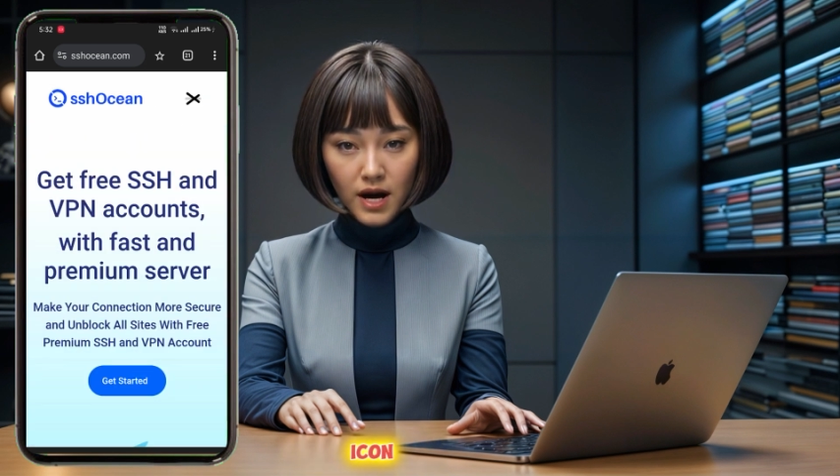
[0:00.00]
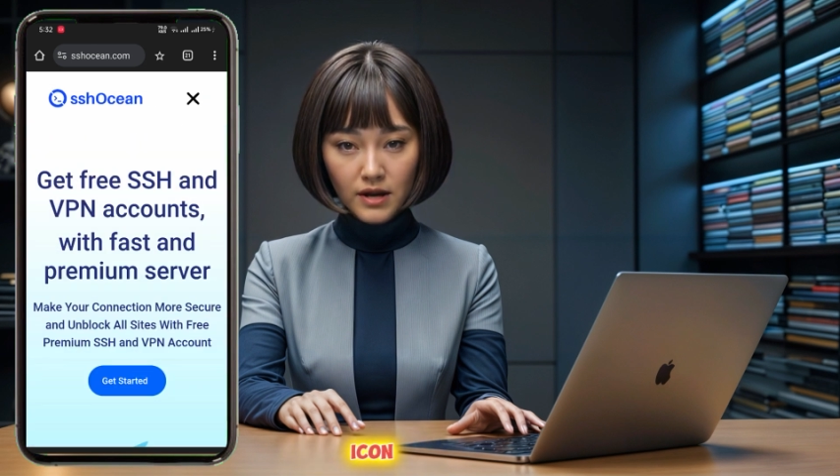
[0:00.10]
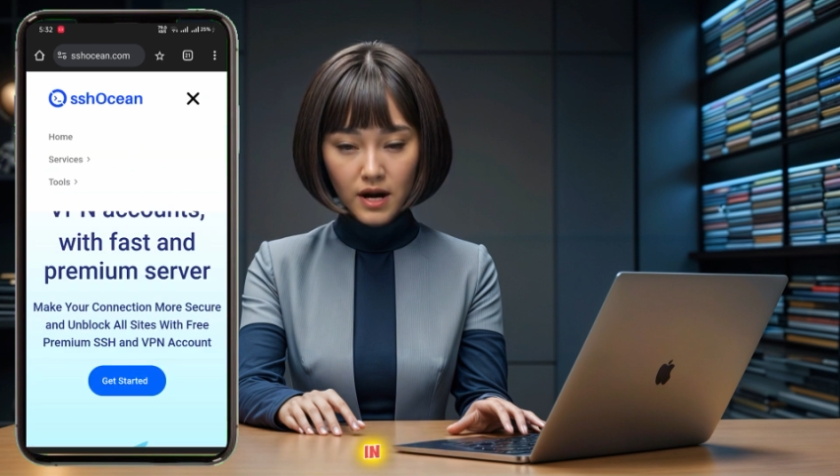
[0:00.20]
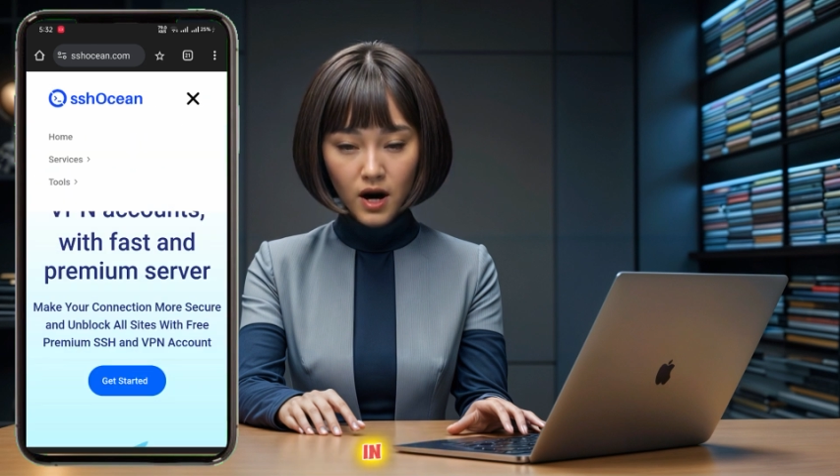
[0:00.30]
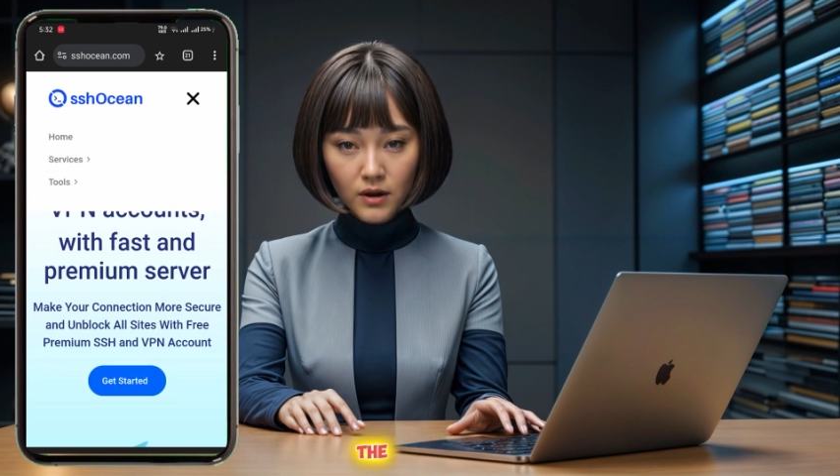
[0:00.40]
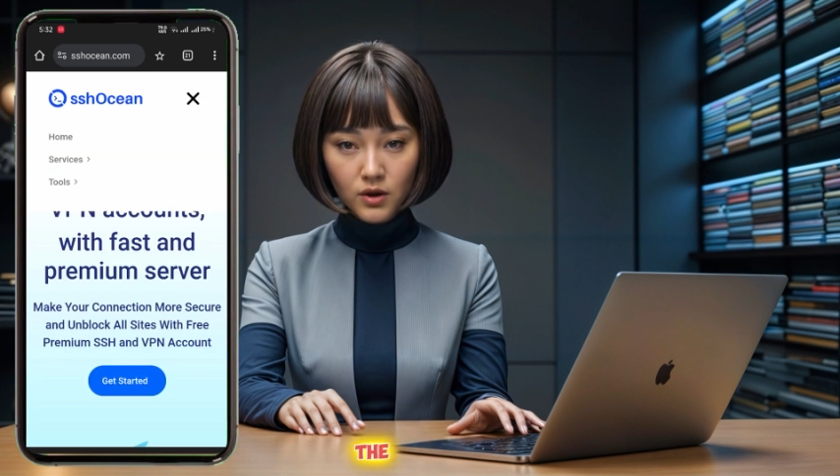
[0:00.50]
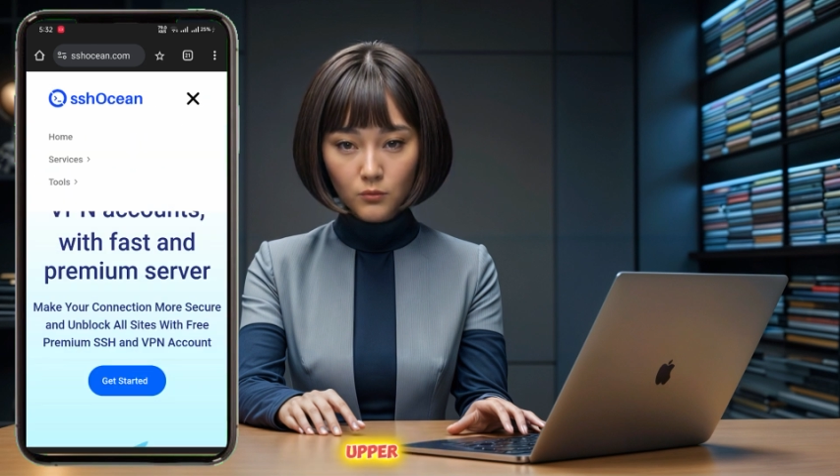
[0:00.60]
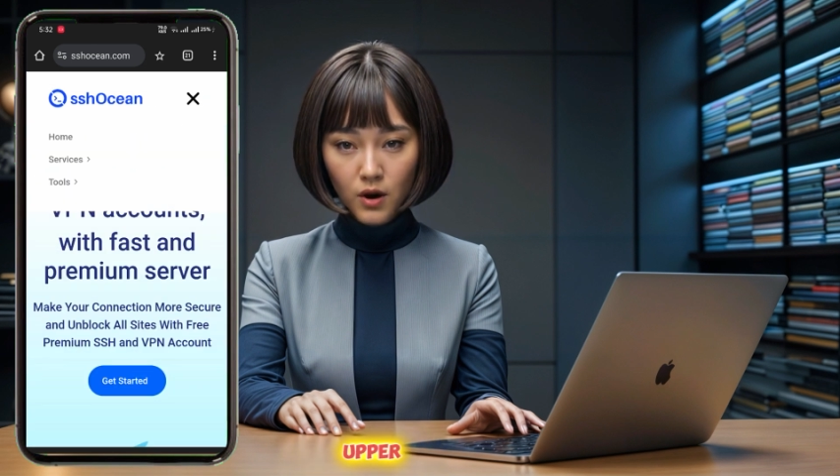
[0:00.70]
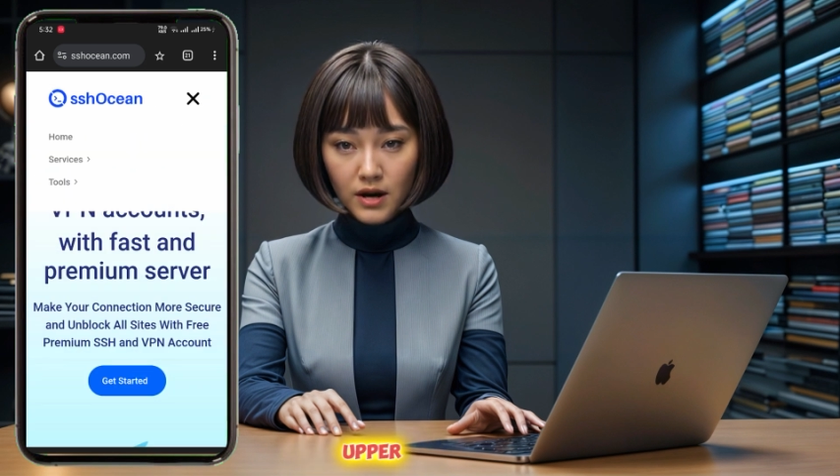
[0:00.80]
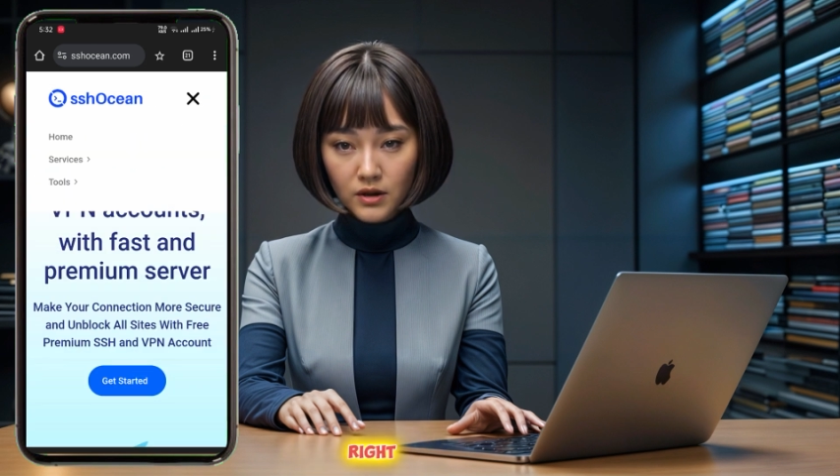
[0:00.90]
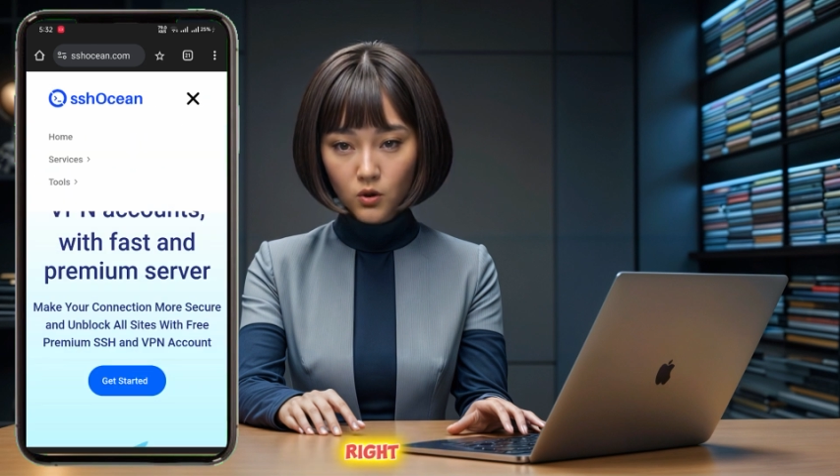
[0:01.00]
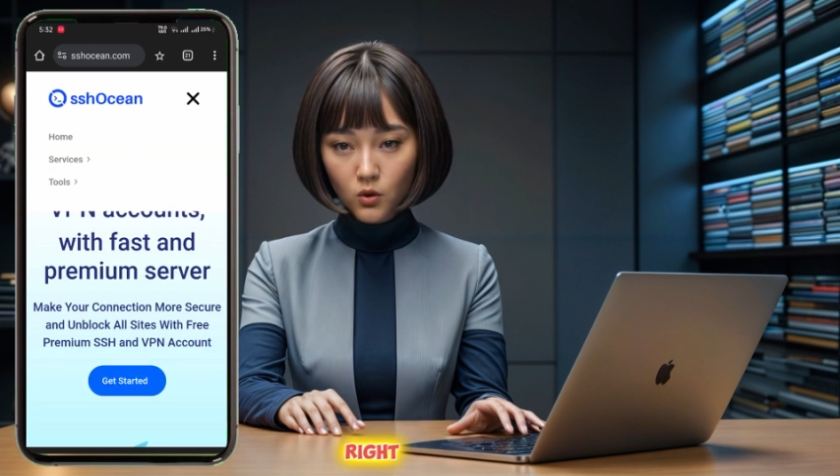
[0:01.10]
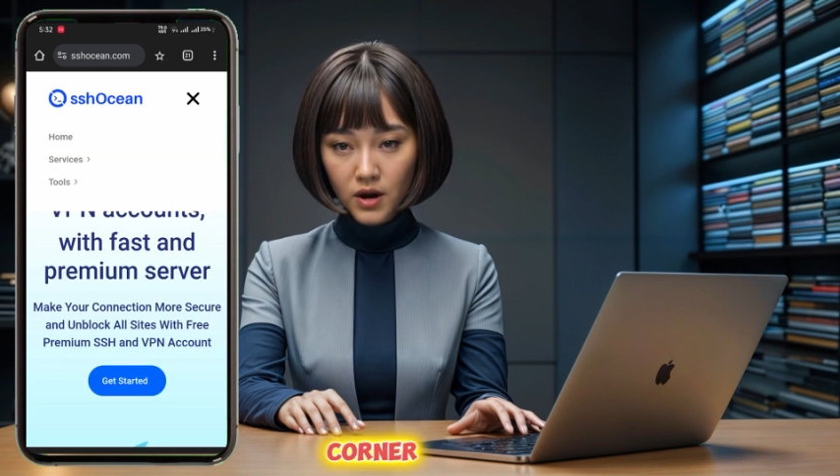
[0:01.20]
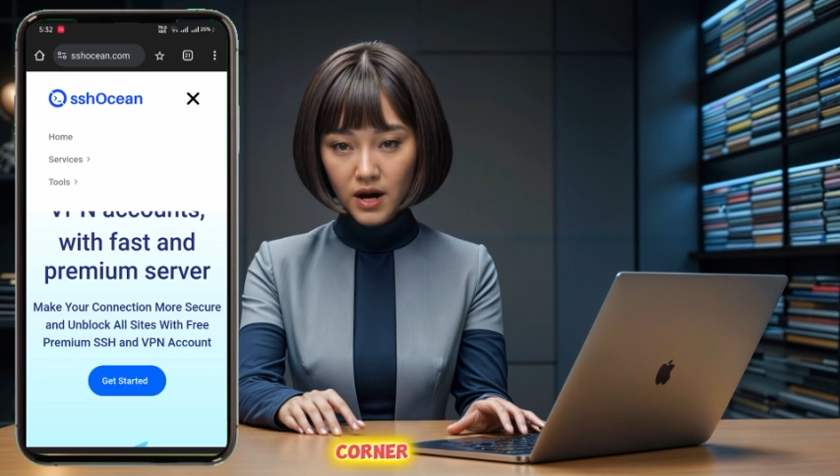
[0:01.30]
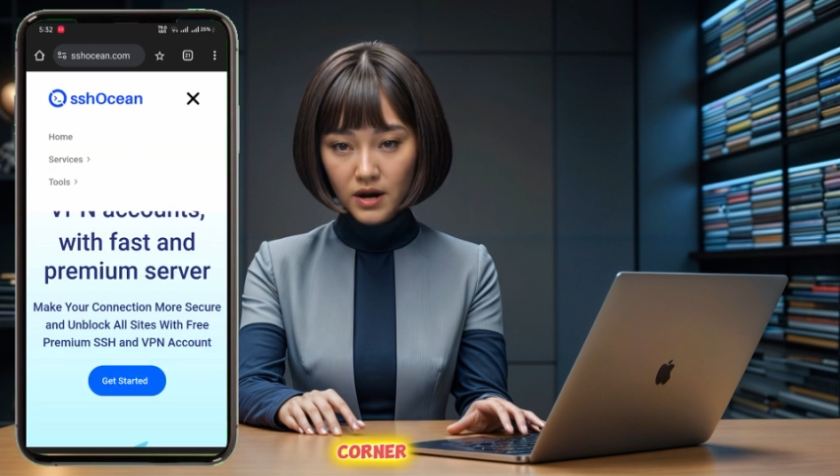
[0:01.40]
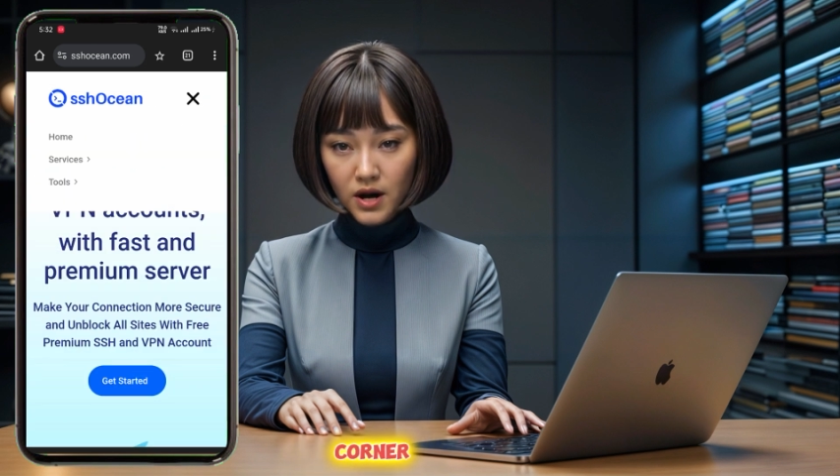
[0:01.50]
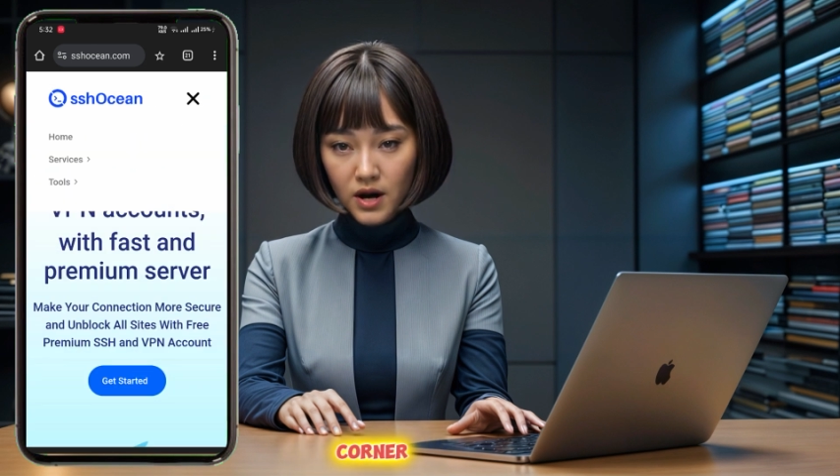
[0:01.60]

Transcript: in the upper right corner.